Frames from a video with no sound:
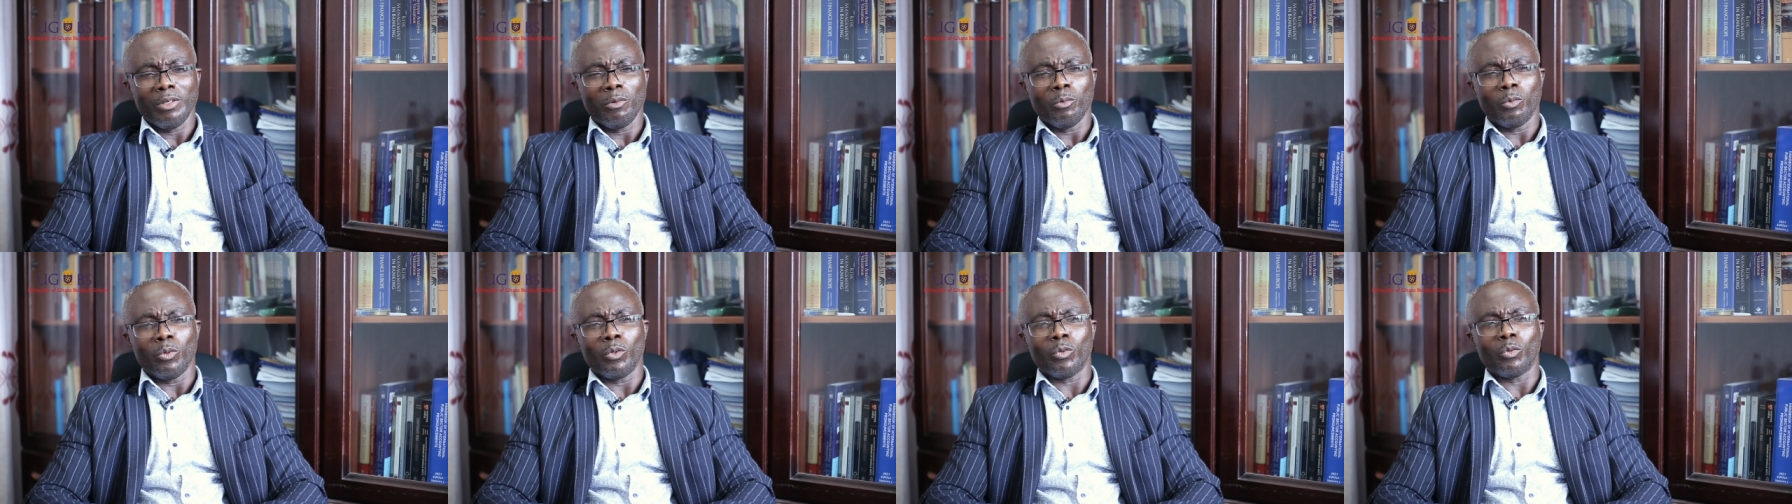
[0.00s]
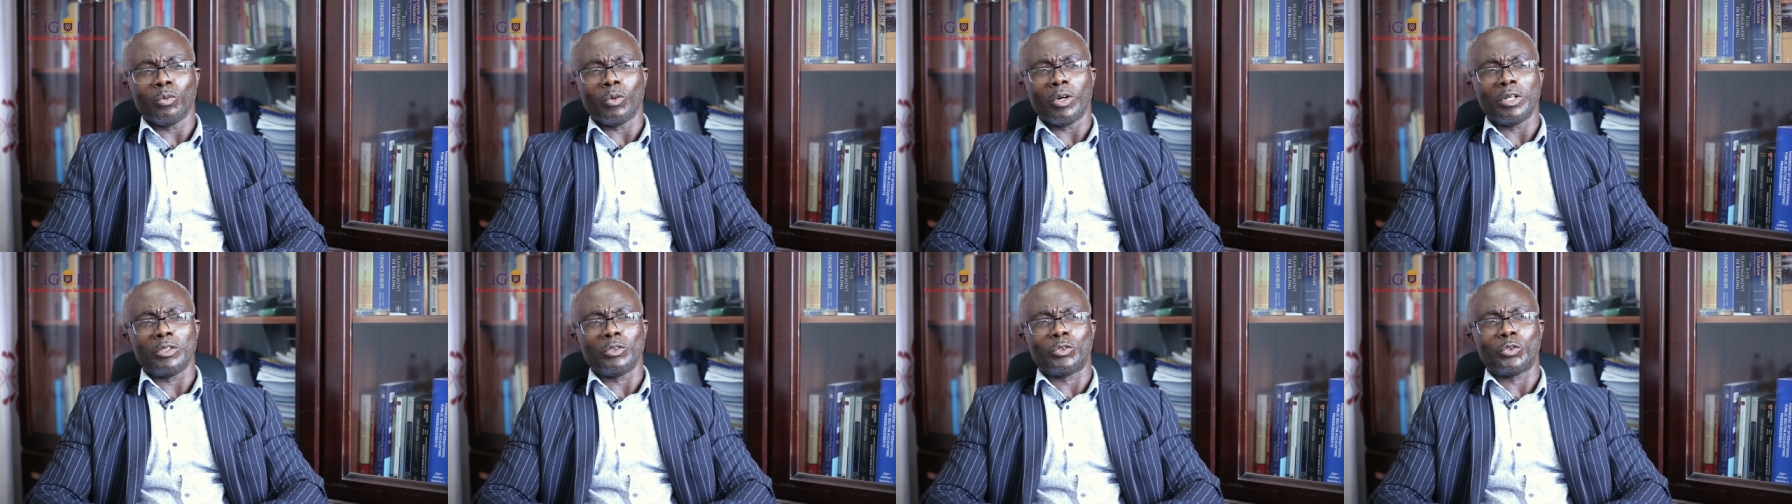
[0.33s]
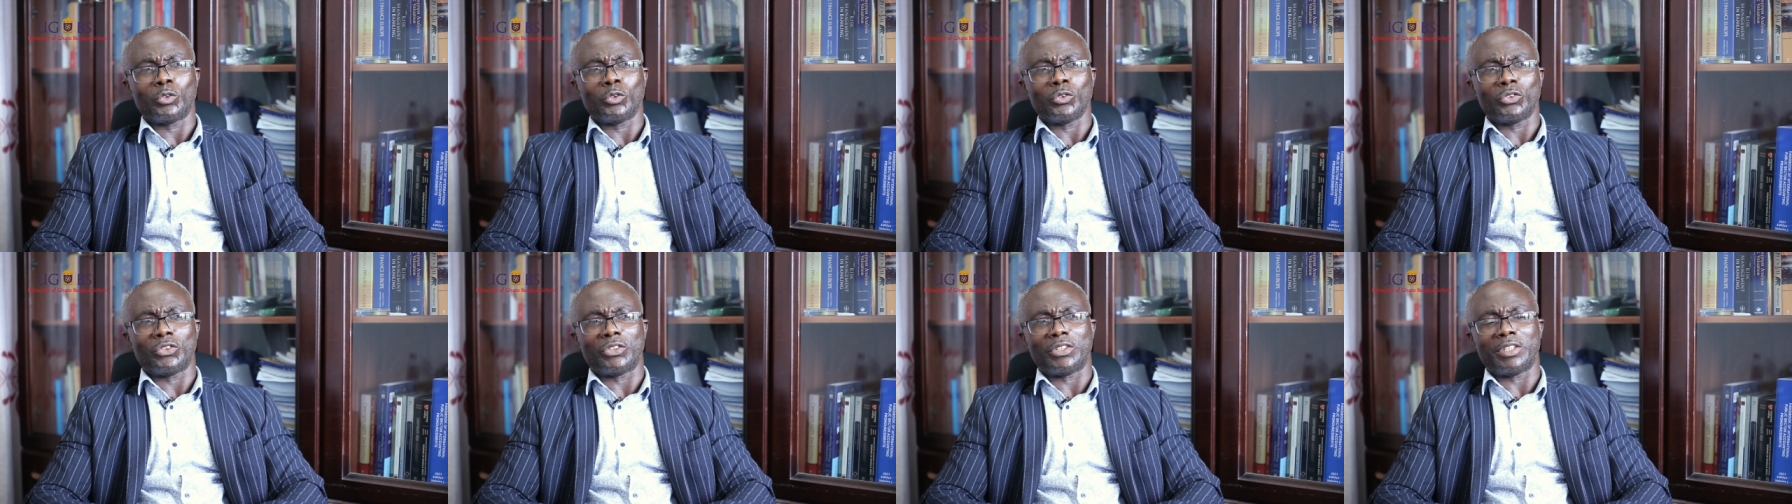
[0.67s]
would want
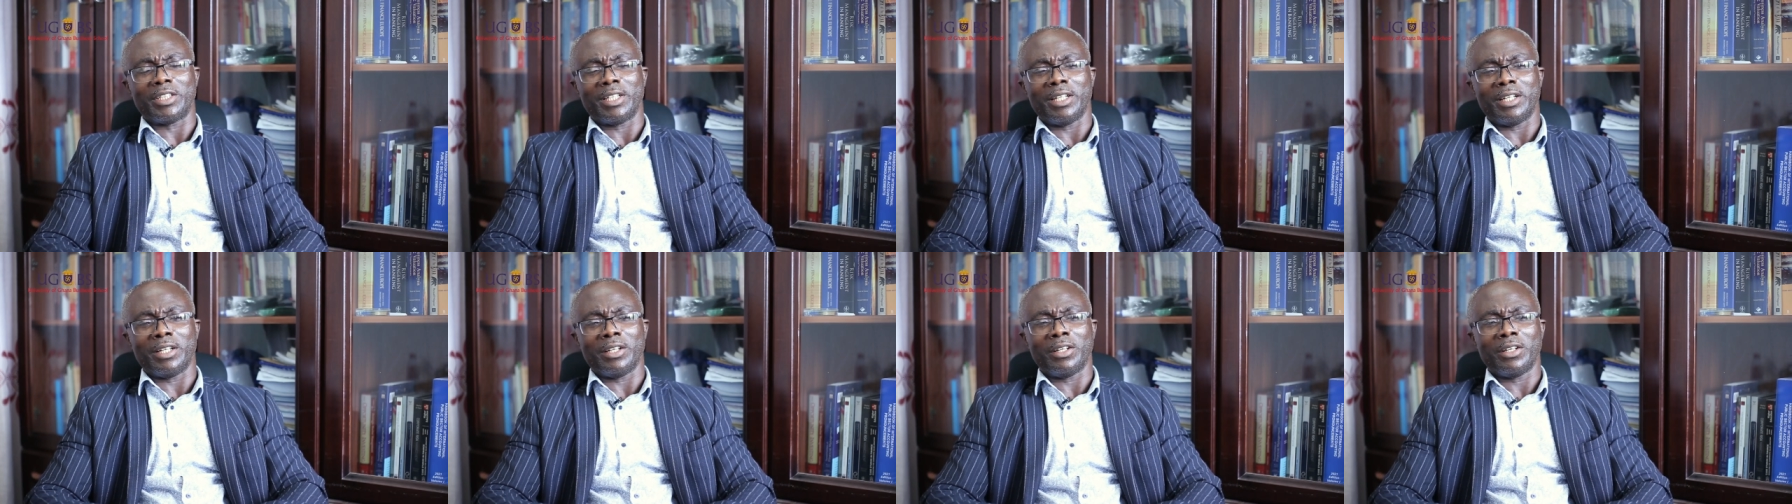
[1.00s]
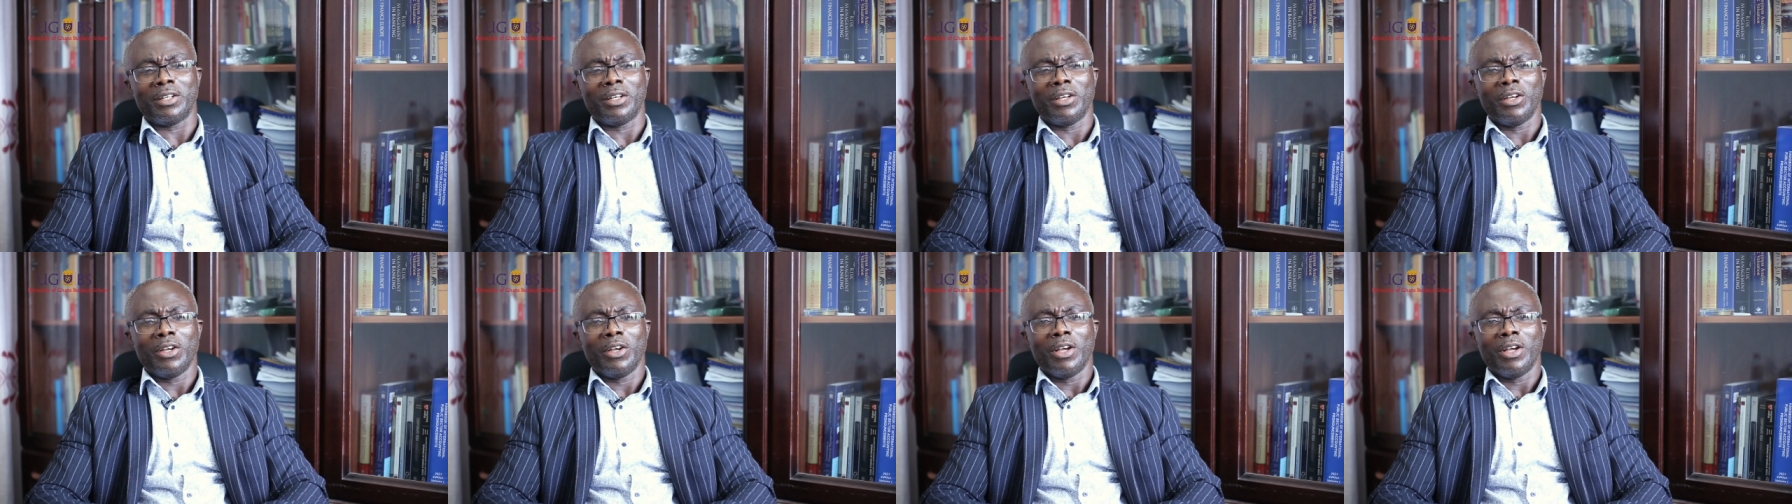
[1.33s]
to see